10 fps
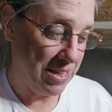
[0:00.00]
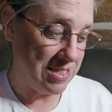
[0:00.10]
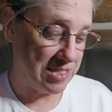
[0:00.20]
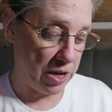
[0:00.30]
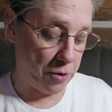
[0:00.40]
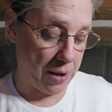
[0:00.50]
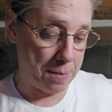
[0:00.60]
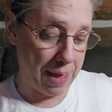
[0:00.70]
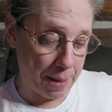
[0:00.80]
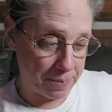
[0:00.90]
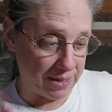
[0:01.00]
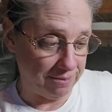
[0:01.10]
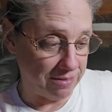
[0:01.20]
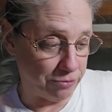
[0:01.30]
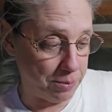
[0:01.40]
So I'm
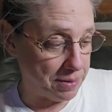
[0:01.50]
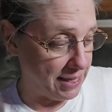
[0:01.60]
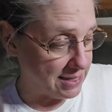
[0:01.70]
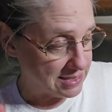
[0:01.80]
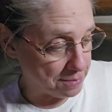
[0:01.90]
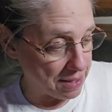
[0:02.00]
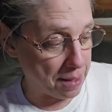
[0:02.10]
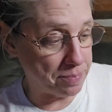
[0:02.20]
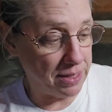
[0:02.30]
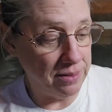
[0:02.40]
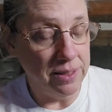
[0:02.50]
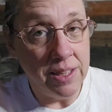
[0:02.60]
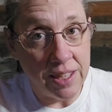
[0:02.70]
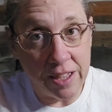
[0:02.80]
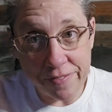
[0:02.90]
happy. 3 blankets, I'm happy.
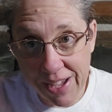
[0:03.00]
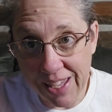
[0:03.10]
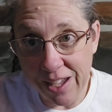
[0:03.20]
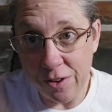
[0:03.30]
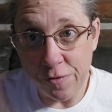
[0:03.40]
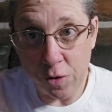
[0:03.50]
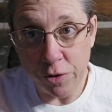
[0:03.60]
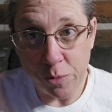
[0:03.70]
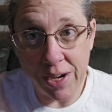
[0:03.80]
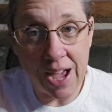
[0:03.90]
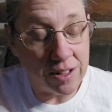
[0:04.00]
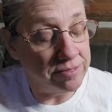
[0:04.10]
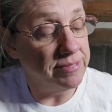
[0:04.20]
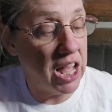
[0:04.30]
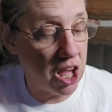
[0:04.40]
If I can get a 4th one
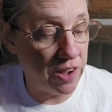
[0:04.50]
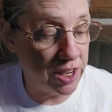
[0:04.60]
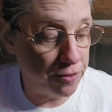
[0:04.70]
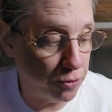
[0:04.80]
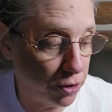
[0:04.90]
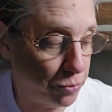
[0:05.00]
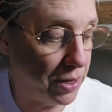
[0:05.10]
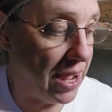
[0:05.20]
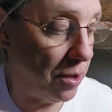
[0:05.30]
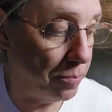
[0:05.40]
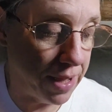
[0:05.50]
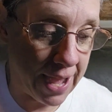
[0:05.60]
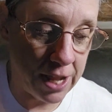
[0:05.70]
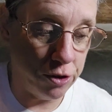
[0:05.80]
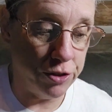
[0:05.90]
out, I'll get a 4th one out, but
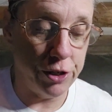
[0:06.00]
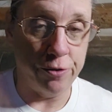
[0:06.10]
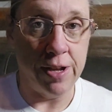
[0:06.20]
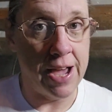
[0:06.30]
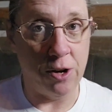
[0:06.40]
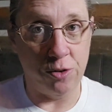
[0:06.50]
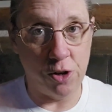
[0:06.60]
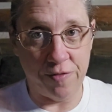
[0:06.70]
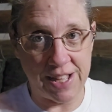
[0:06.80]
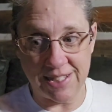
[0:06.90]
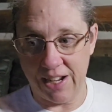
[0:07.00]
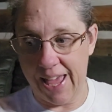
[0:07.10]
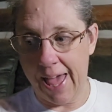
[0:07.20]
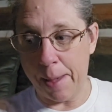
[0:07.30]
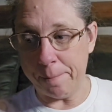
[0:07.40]
I don't know. I don't know if that's going to
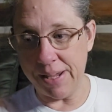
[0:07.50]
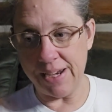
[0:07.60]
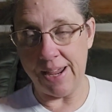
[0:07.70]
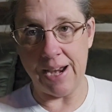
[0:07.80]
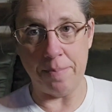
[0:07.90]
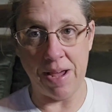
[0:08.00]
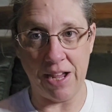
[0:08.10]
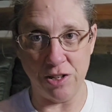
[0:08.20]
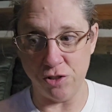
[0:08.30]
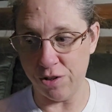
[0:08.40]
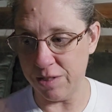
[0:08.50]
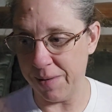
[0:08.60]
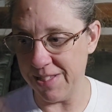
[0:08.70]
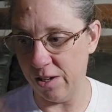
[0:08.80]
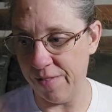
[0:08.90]
happen, and I'm not going to stress
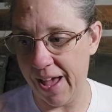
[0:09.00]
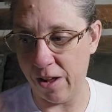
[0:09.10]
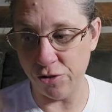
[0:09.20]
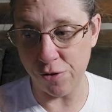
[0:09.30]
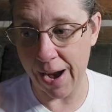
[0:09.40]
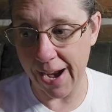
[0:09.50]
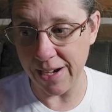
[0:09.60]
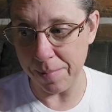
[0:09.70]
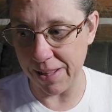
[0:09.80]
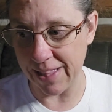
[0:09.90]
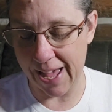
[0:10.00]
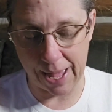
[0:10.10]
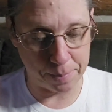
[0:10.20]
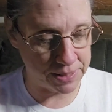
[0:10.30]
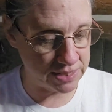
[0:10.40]
myself out trying to make that
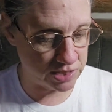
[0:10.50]
happen.